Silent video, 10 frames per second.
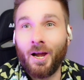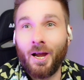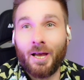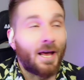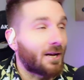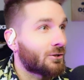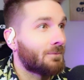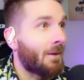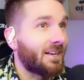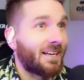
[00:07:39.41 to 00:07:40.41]
It actually
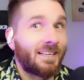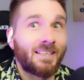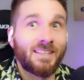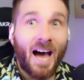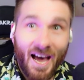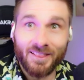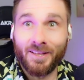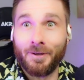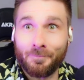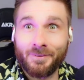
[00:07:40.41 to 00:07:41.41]
made it not
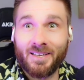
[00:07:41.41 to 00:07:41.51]
limp,